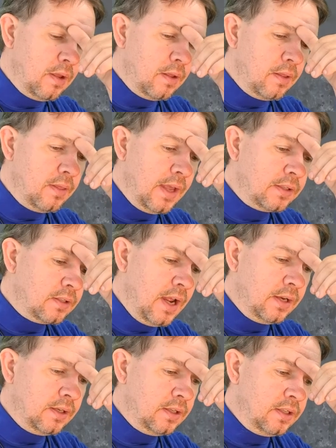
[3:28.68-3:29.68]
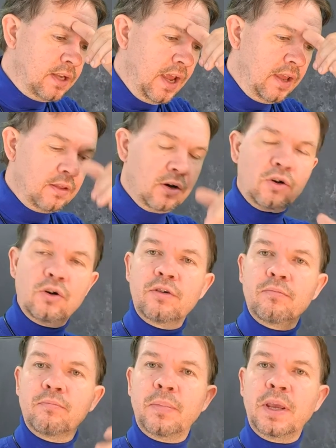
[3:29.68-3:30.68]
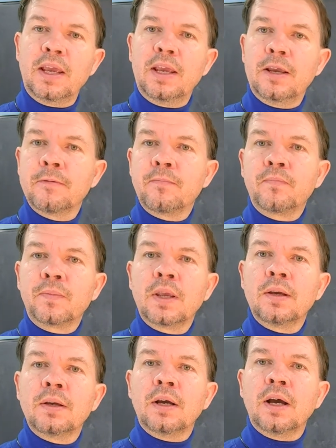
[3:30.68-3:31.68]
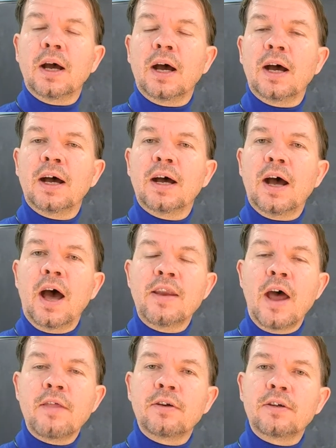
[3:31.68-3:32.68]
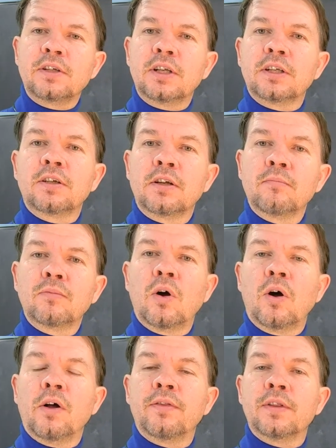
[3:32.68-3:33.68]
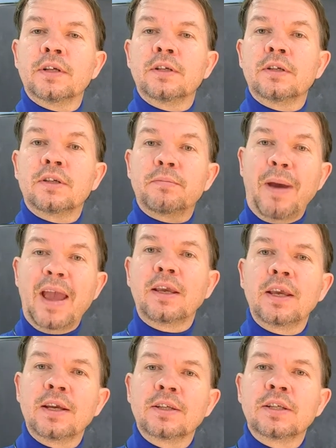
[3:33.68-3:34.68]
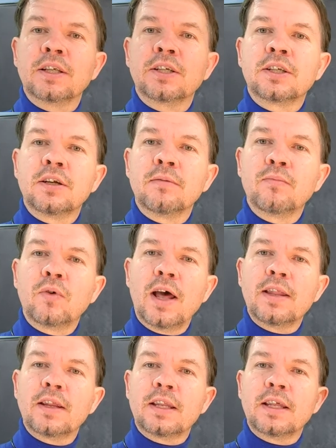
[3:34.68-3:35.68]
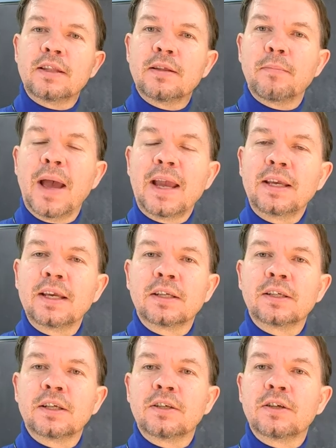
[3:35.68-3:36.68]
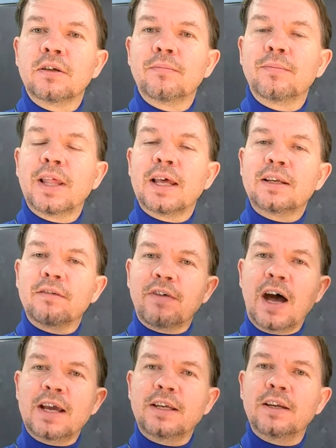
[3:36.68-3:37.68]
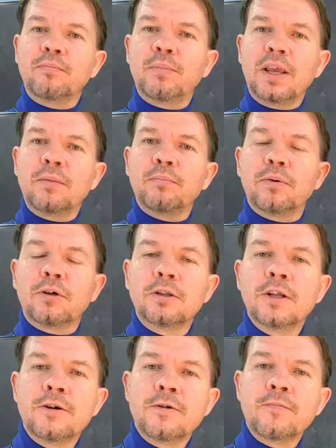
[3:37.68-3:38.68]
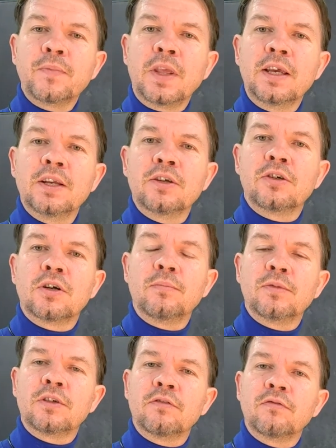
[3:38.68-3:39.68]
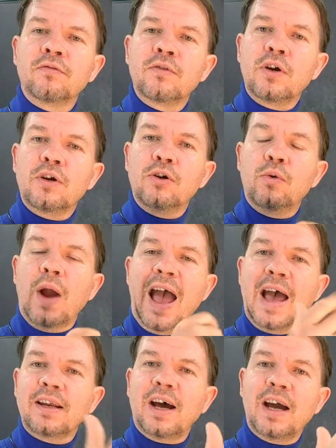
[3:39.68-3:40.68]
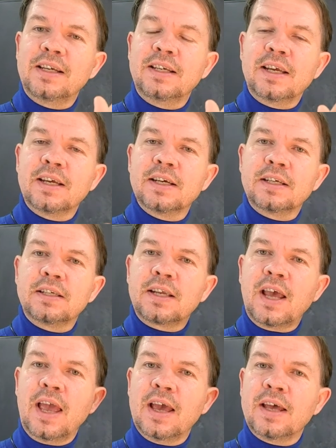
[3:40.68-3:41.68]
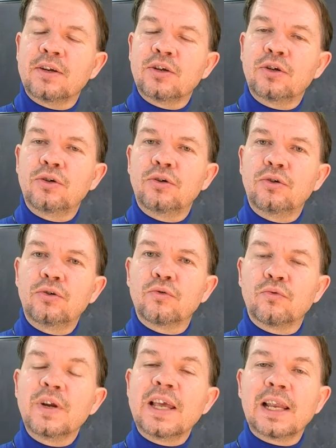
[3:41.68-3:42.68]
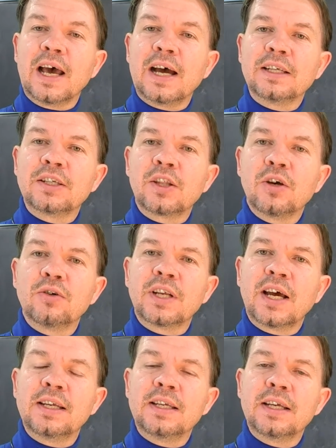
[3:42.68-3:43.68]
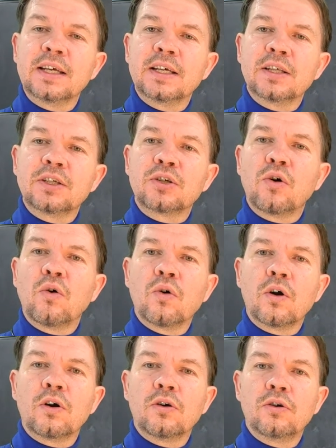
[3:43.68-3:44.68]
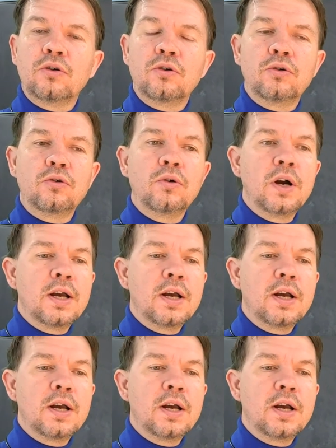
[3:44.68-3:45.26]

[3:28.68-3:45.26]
That's not to say there couldn't be another system called the spanking system rather than the banking system that divided people in terms of who had ideas and who realized those ideas, or who